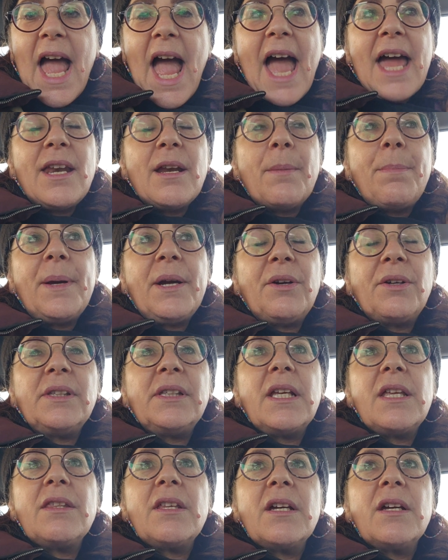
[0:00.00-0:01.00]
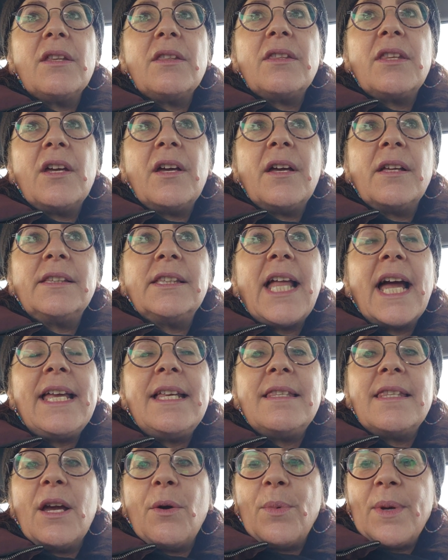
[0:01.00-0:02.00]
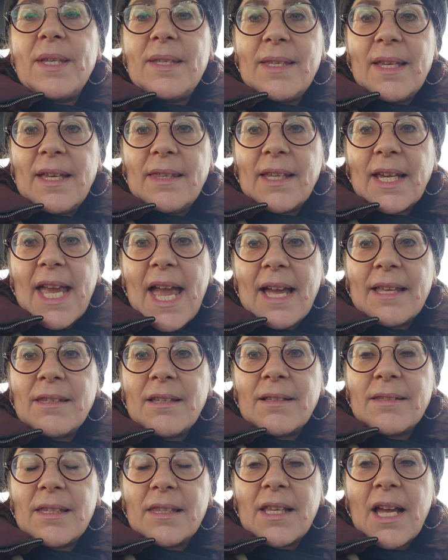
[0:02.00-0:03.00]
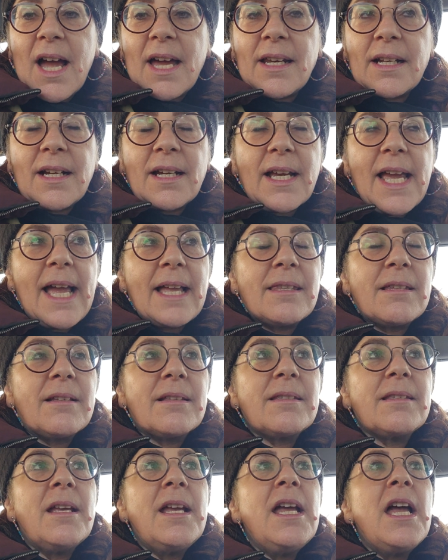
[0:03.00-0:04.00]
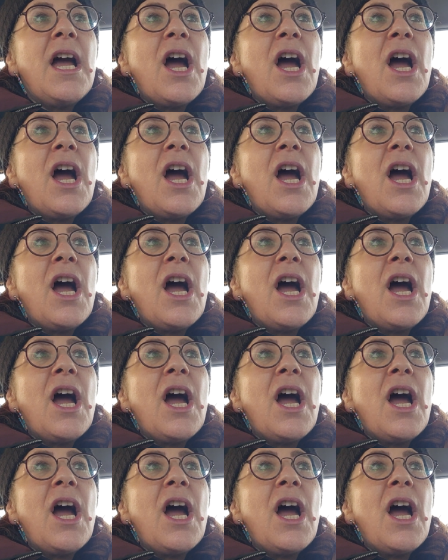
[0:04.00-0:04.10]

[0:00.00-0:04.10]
And apparently the light that we see in the candles and the Hanukkah candles